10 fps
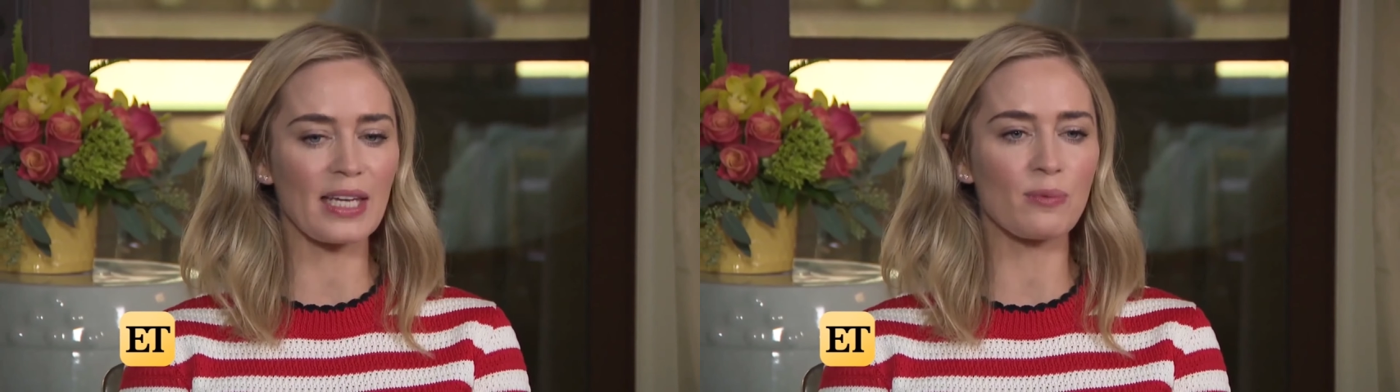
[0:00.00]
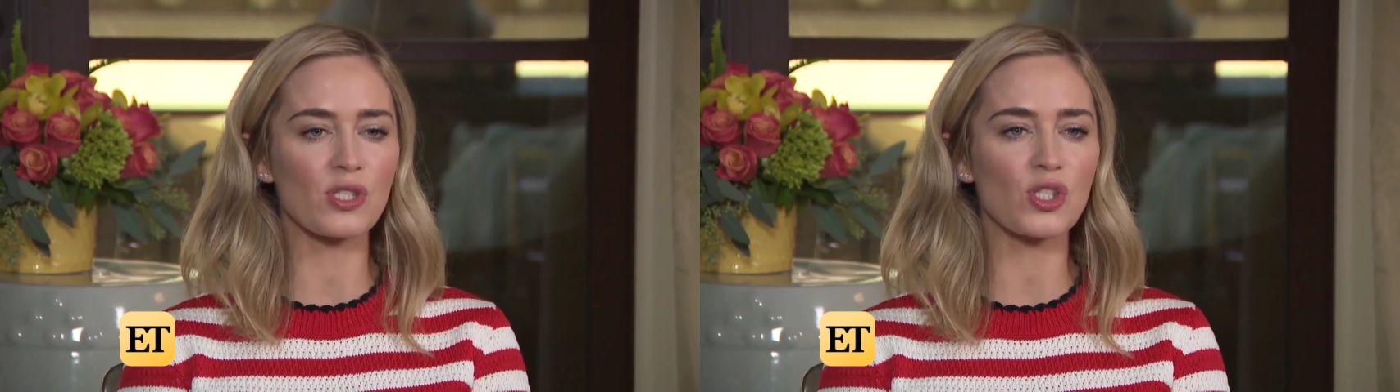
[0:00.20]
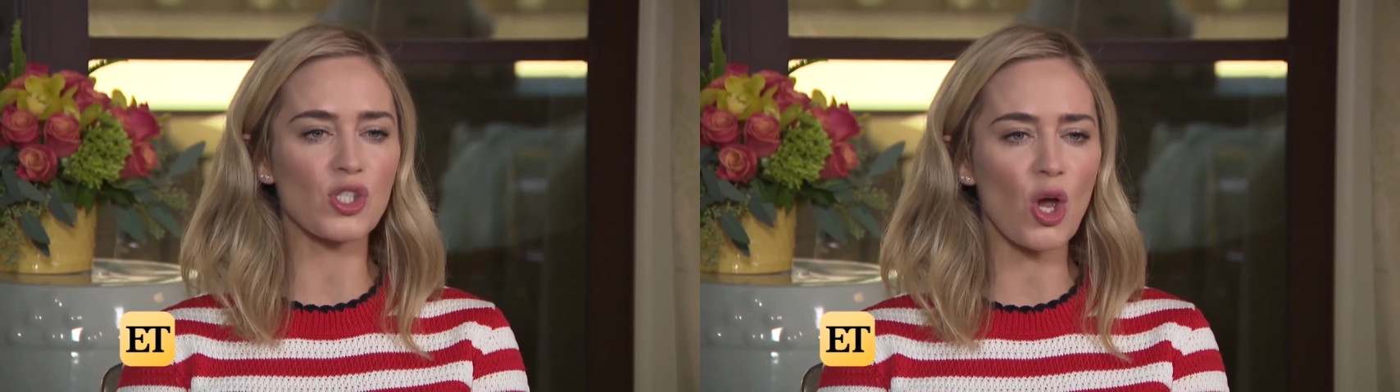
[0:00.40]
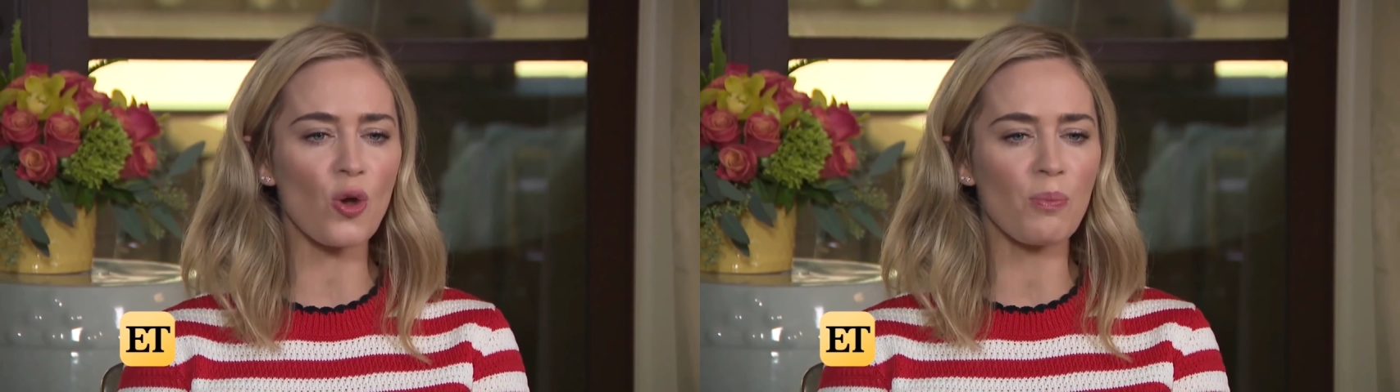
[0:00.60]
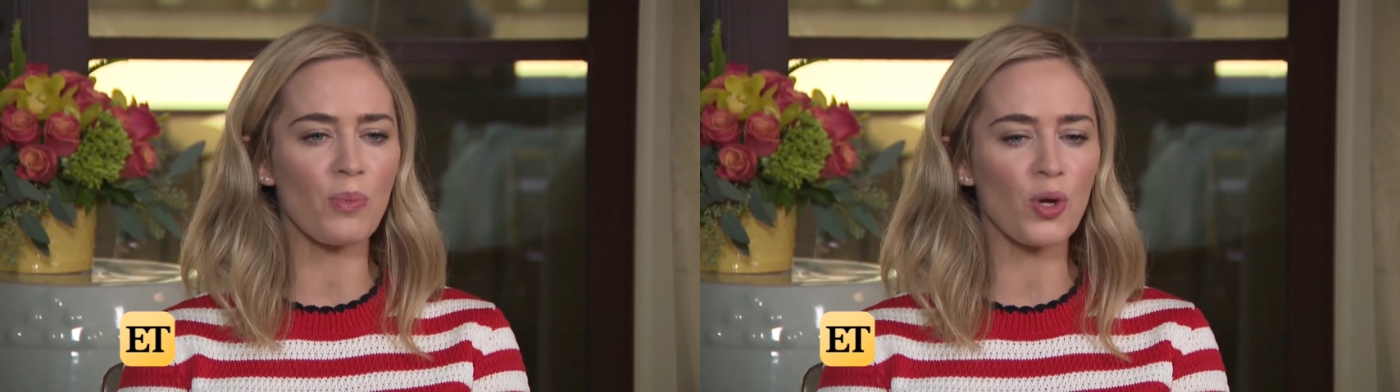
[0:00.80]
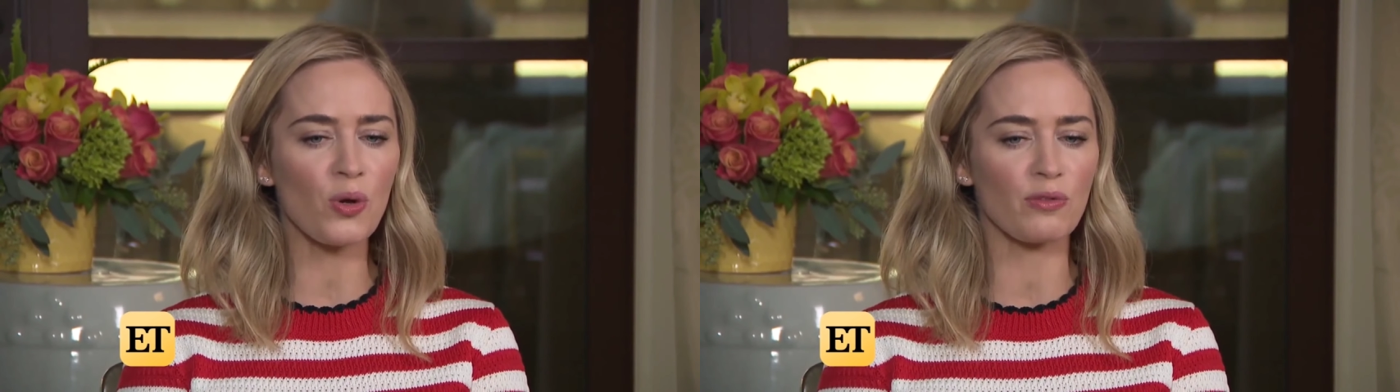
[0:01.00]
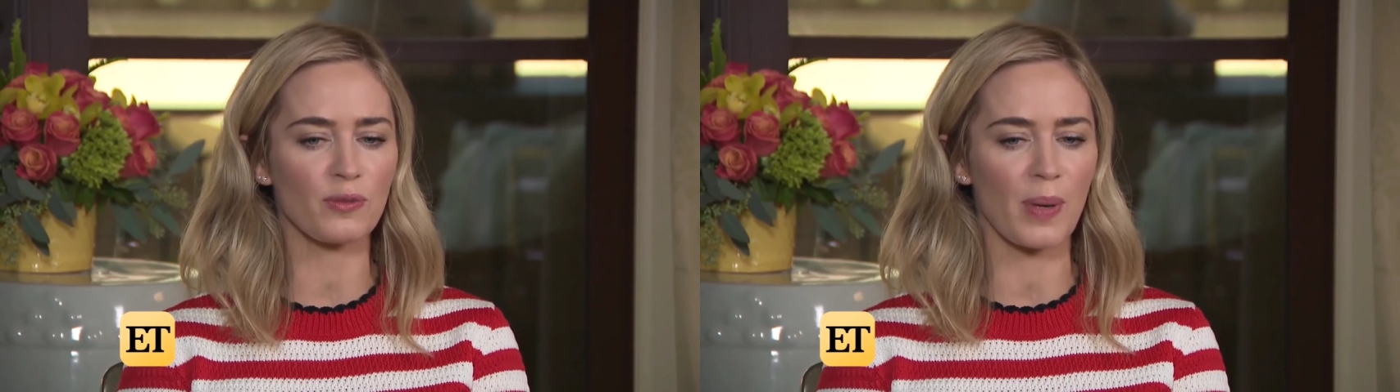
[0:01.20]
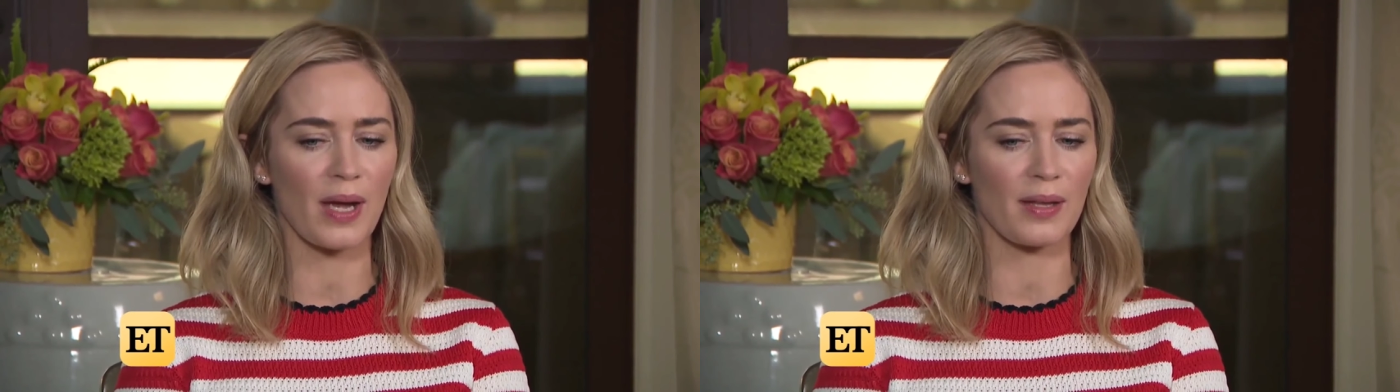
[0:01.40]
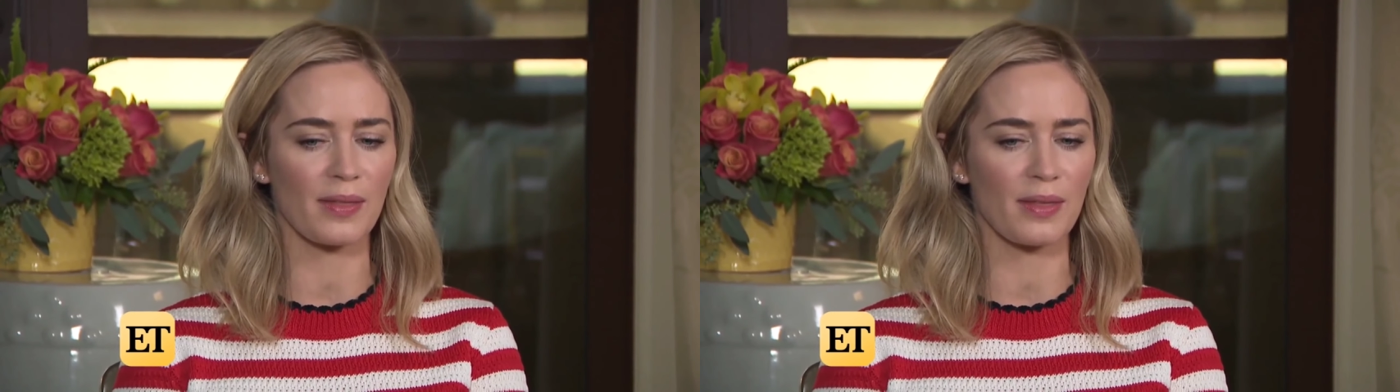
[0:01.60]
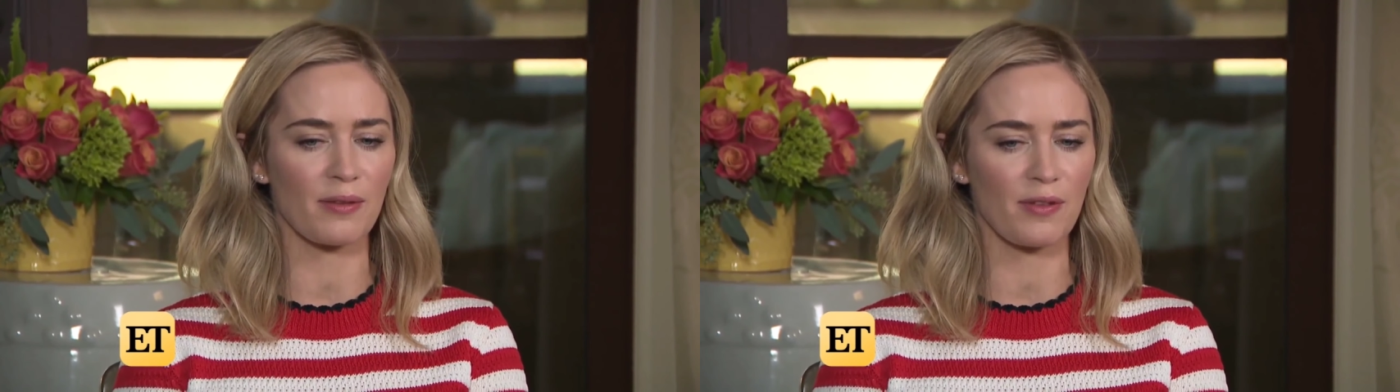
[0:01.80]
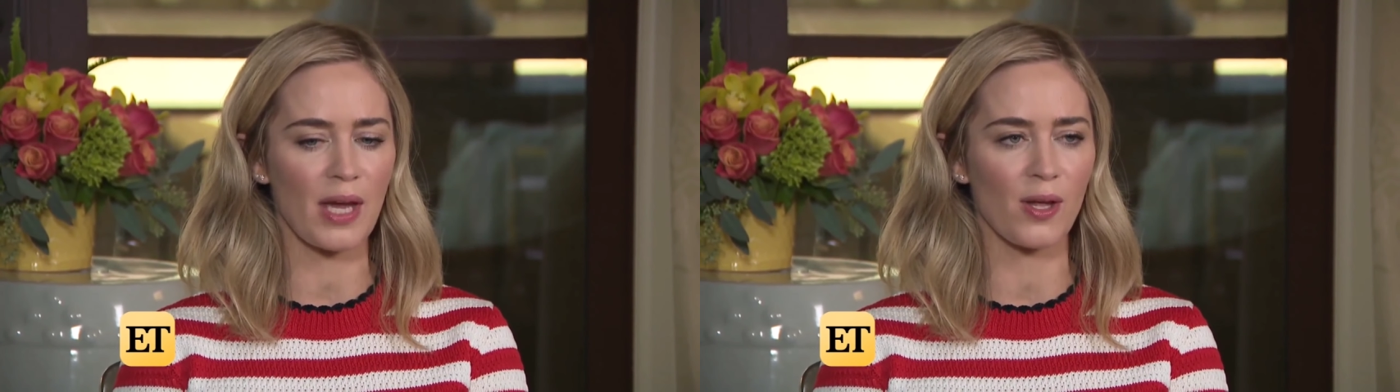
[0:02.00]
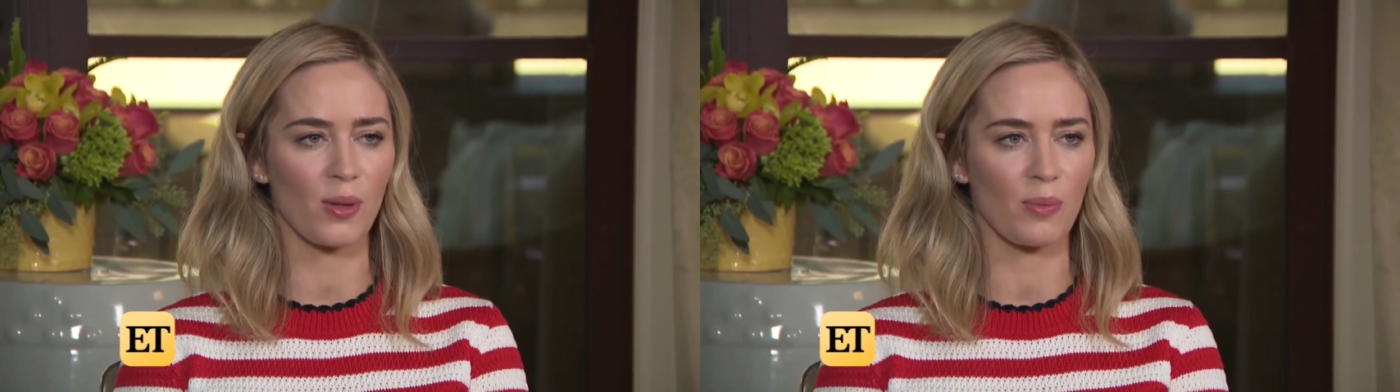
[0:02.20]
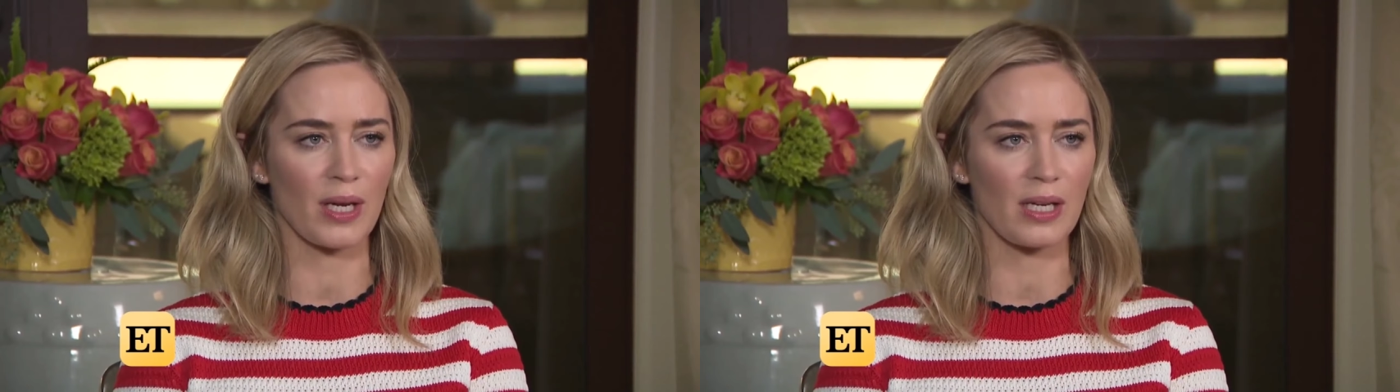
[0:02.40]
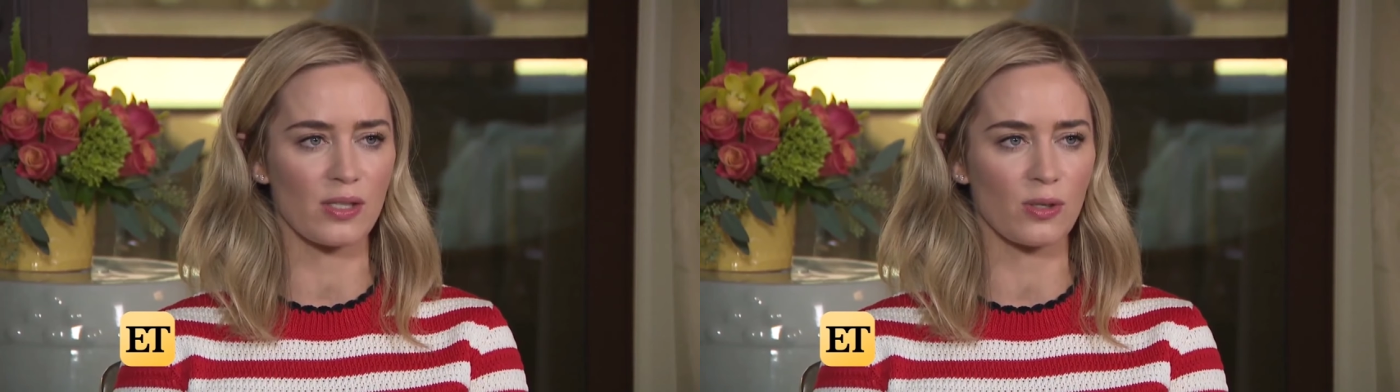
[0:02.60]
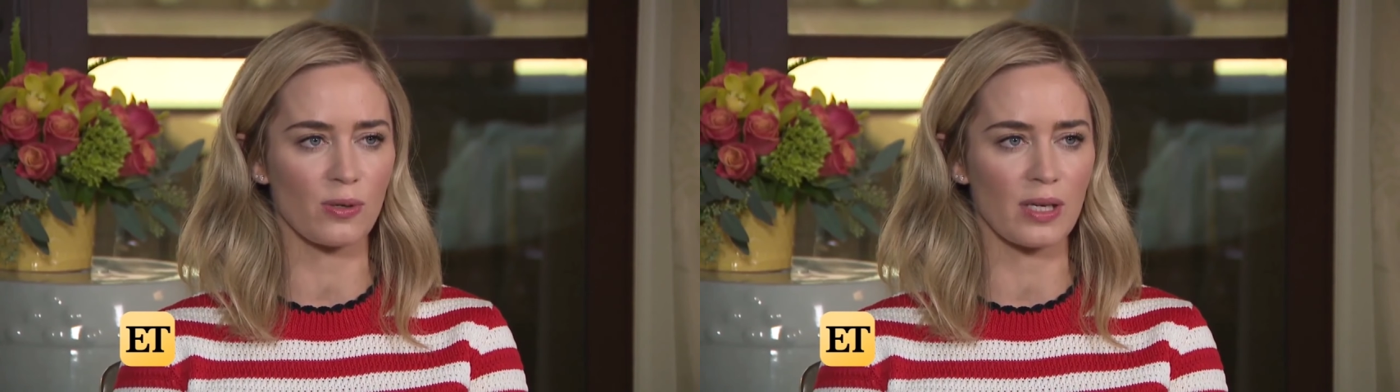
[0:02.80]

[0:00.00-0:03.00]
he was so moved by the film when he saw